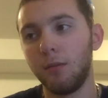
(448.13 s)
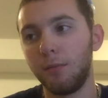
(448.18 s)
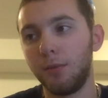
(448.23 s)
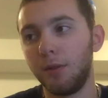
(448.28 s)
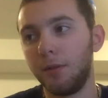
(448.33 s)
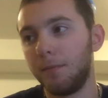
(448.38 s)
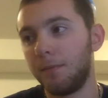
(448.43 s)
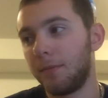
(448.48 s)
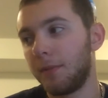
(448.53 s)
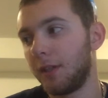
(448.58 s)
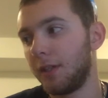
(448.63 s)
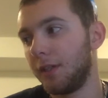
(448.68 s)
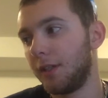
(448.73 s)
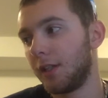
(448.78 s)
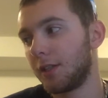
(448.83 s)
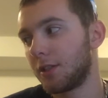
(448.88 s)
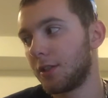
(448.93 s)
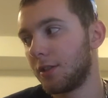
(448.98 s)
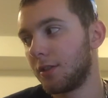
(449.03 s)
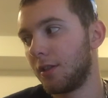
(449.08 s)
but yeah,
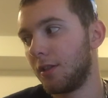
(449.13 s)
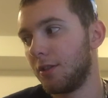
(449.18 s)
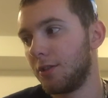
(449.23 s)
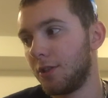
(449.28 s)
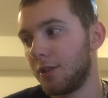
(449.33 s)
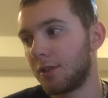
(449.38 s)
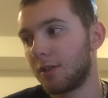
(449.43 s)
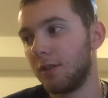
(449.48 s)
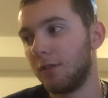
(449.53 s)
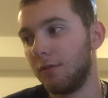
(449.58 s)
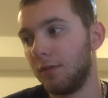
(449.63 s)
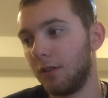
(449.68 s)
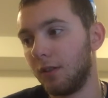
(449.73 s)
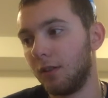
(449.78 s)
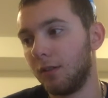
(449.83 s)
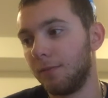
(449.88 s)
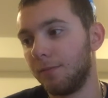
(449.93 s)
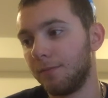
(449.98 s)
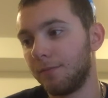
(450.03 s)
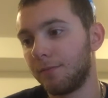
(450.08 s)
that's just the gist of
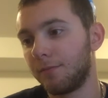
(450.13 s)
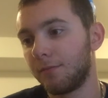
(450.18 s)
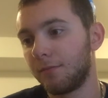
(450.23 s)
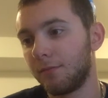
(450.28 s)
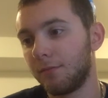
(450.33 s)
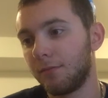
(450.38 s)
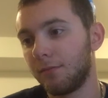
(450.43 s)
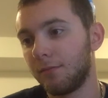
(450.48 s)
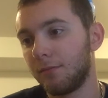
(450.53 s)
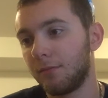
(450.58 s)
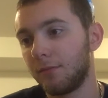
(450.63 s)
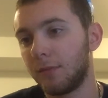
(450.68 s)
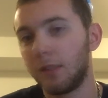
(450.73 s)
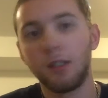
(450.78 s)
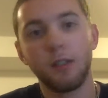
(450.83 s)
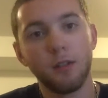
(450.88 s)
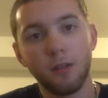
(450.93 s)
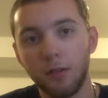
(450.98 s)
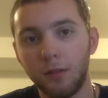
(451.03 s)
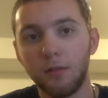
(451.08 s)
uh,
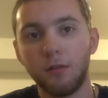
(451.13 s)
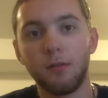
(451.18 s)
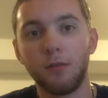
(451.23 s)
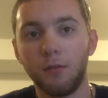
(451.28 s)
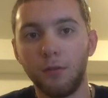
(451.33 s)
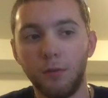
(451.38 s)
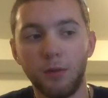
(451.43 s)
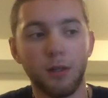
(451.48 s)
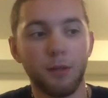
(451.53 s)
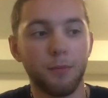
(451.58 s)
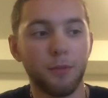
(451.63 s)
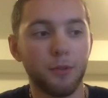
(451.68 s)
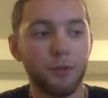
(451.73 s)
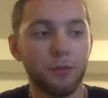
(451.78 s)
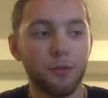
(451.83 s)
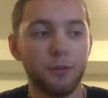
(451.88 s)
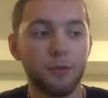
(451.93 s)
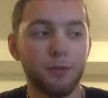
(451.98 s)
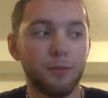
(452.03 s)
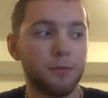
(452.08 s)
what I'm
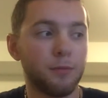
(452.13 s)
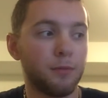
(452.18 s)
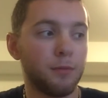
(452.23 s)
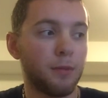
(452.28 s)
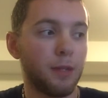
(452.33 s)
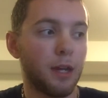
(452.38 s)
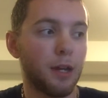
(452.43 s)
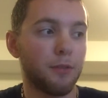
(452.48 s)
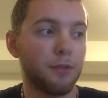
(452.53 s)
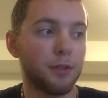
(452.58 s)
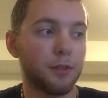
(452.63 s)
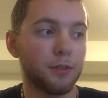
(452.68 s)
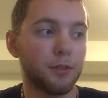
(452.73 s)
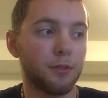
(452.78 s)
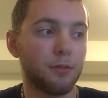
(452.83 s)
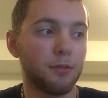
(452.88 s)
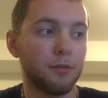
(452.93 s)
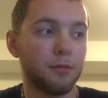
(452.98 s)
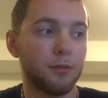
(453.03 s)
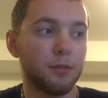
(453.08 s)
doing, how things
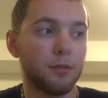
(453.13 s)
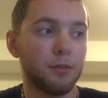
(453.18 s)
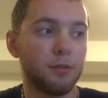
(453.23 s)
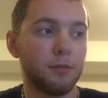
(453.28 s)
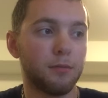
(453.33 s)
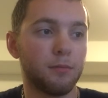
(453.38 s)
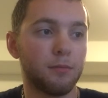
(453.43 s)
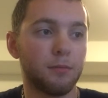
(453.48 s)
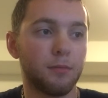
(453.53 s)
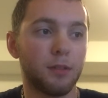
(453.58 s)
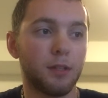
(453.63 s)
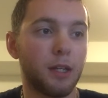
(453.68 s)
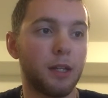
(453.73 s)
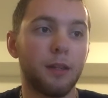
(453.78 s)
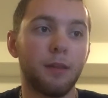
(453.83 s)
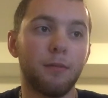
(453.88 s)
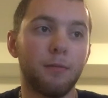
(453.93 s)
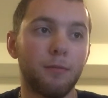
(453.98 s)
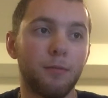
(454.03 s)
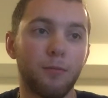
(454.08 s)
are doing,
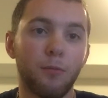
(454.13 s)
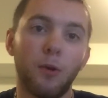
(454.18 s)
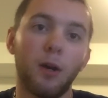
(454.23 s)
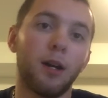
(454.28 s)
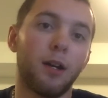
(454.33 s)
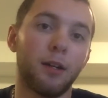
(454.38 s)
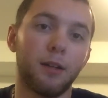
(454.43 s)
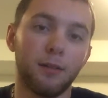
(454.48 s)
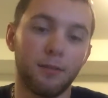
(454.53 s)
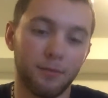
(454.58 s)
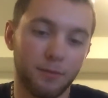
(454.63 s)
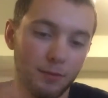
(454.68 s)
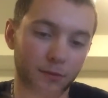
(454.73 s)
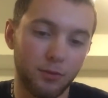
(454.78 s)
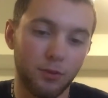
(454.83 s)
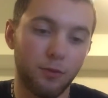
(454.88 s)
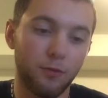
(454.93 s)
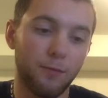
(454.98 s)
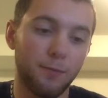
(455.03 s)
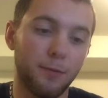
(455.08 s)
and why
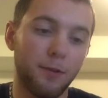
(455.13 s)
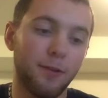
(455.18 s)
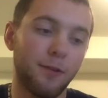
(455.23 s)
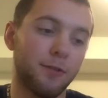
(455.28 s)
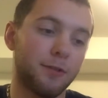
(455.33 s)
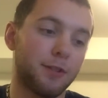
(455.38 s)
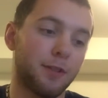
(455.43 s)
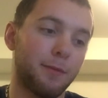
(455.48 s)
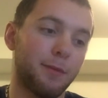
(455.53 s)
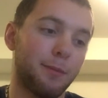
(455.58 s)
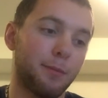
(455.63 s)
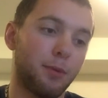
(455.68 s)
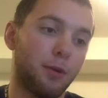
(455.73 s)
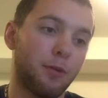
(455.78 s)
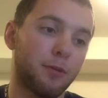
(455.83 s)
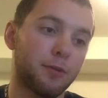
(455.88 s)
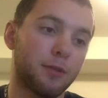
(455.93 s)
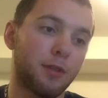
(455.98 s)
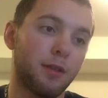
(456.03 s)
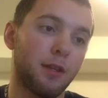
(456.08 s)
no videos have been
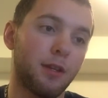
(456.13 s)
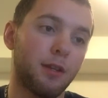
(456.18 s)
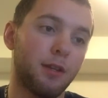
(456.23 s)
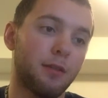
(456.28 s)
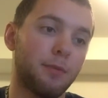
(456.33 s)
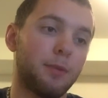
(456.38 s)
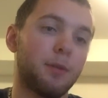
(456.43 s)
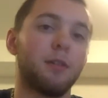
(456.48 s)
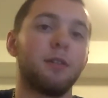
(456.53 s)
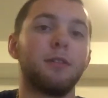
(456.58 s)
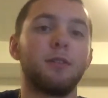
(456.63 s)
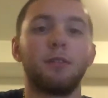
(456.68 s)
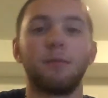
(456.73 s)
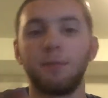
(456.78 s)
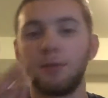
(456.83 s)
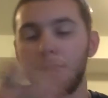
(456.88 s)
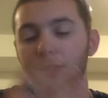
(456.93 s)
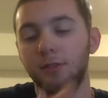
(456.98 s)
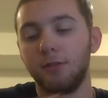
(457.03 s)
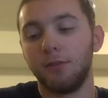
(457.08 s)
posted lately because
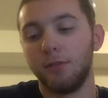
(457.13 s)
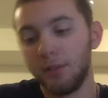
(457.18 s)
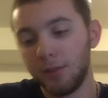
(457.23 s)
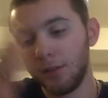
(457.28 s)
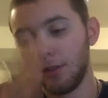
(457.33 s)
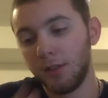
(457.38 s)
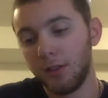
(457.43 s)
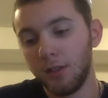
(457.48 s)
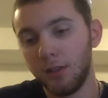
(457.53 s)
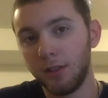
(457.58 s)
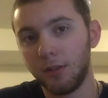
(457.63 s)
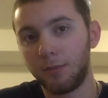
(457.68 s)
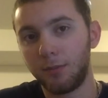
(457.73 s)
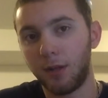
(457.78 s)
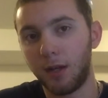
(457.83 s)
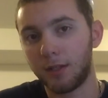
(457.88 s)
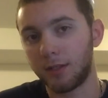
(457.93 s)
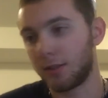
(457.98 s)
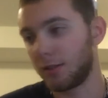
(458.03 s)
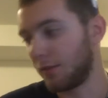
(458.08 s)
I'm still
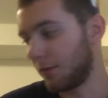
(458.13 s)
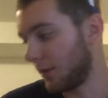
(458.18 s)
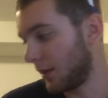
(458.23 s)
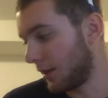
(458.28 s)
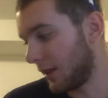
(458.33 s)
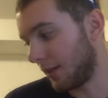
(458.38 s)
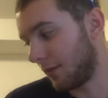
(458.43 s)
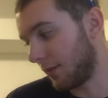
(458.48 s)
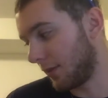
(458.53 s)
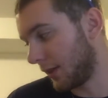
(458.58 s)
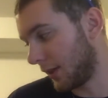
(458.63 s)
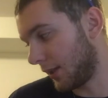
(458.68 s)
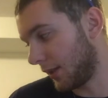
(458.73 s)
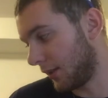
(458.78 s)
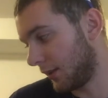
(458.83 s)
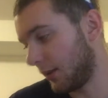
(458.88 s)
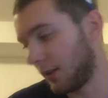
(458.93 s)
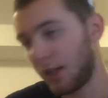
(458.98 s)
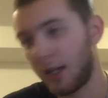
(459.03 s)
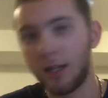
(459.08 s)
process of getting
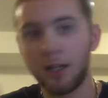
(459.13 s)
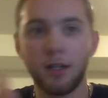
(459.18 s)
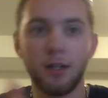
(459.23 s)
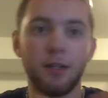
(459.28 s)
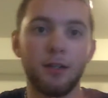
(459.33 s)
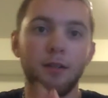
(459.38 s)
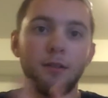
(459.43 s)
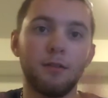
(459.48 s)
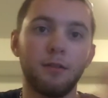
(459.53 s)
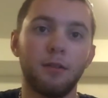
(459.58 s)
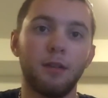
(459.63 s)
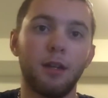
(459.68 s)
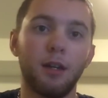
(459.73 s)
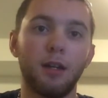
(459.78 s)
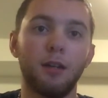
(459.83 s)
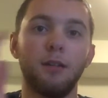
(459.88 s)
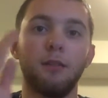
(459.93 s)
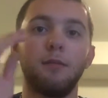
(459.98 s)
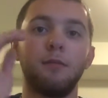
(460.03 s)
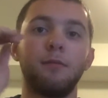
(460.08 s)
everything edited
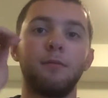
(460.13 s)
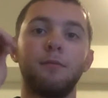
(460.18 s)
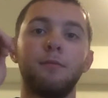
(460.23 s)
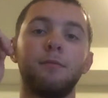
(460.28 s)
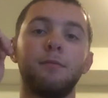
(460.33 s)
and